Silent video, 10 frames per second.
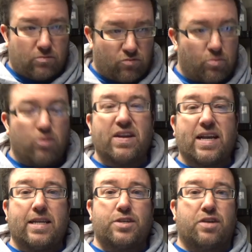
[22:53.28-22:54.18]

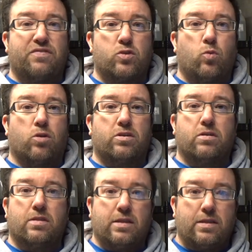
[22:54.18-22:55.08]
removing any surface
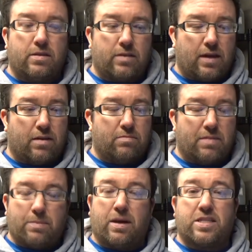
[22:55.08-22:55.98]
water,
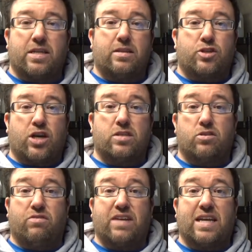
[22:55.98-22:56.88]
minimizing the chance
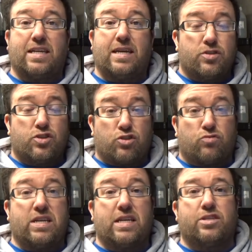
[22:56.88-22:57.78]
of any
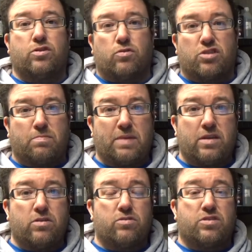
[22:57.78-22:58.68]
streaks or
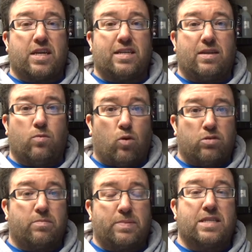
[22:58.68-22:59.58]
smears, any
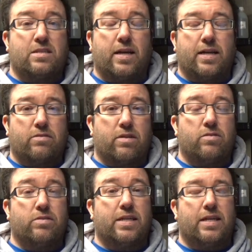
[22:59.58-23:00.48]
water beads lying
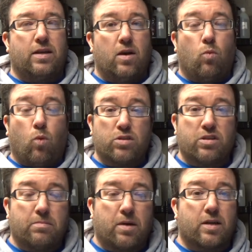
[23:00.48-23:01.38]
around, any
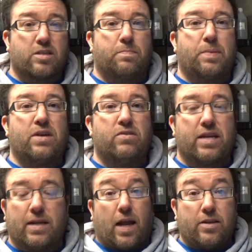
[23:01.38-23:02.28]
water marks
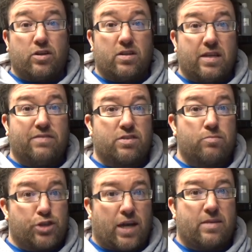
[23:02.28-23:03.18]
appearing, and you're going to leave some
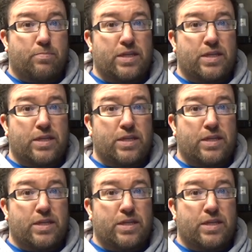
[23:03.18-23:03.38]
shine and